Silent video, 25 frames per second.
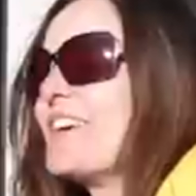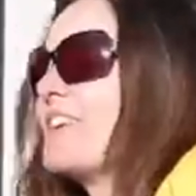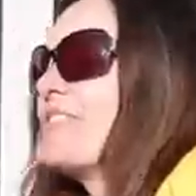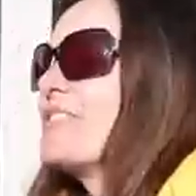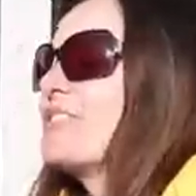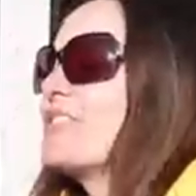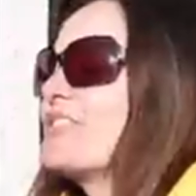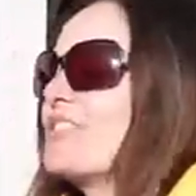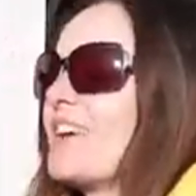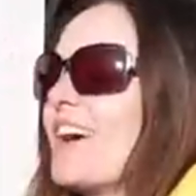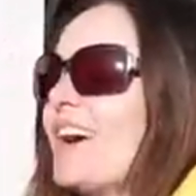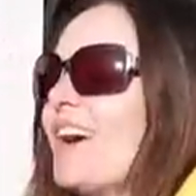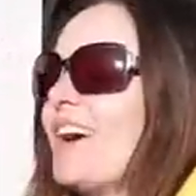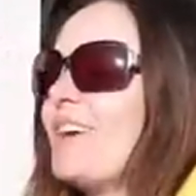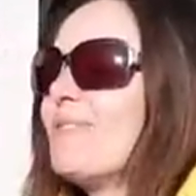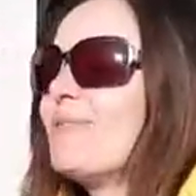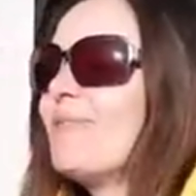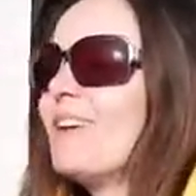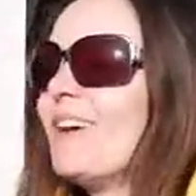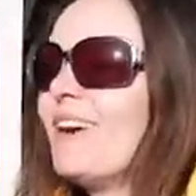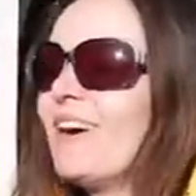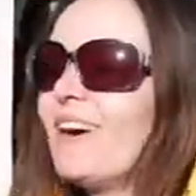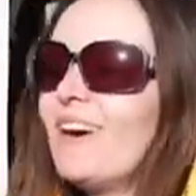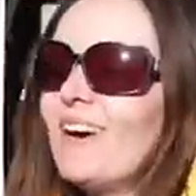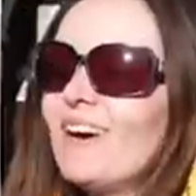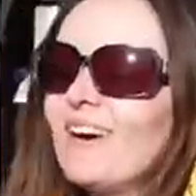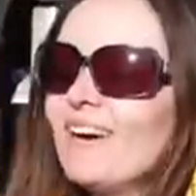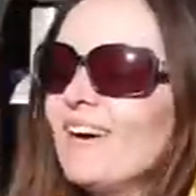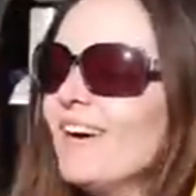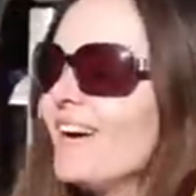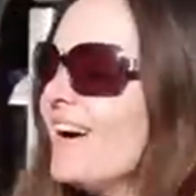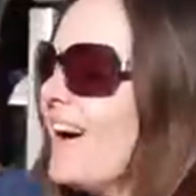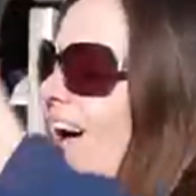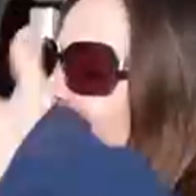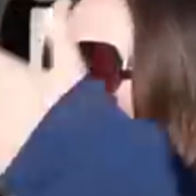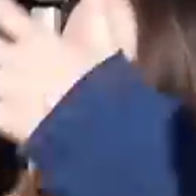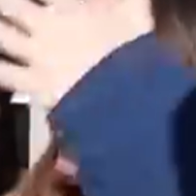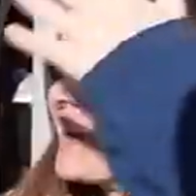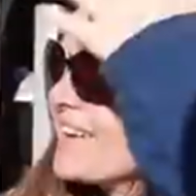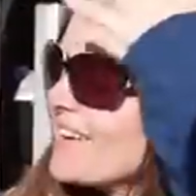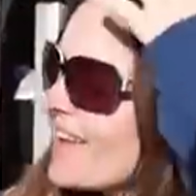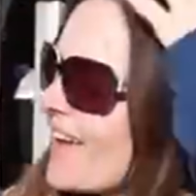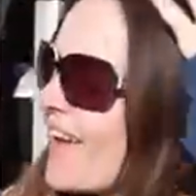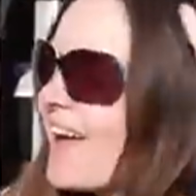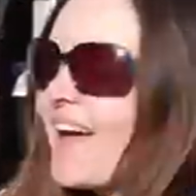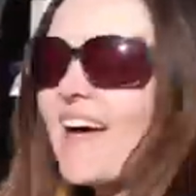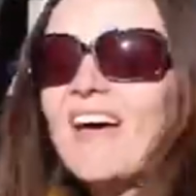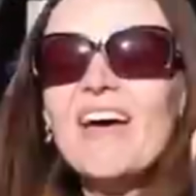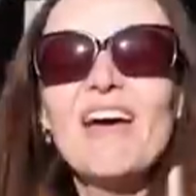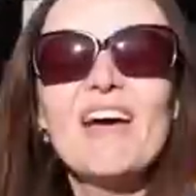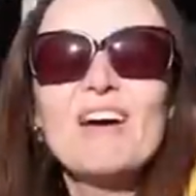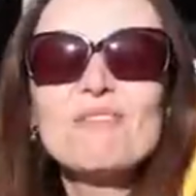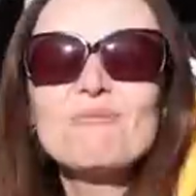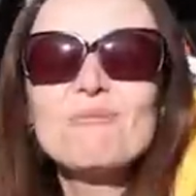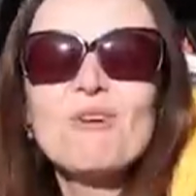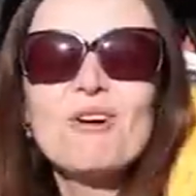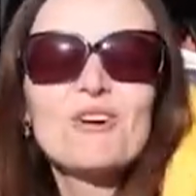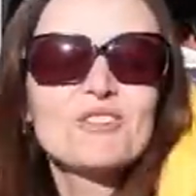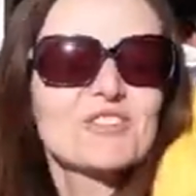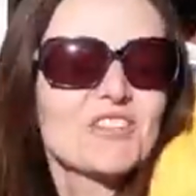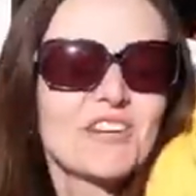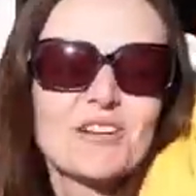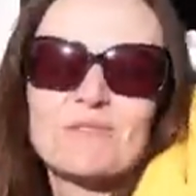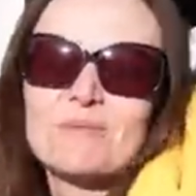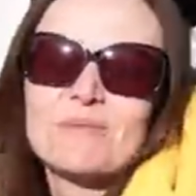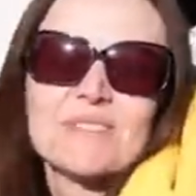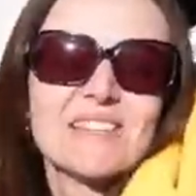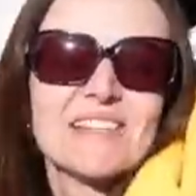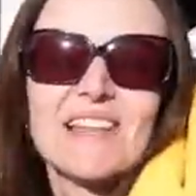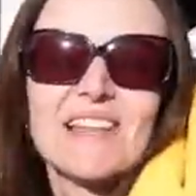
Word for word: A shower and a hair wash, and it was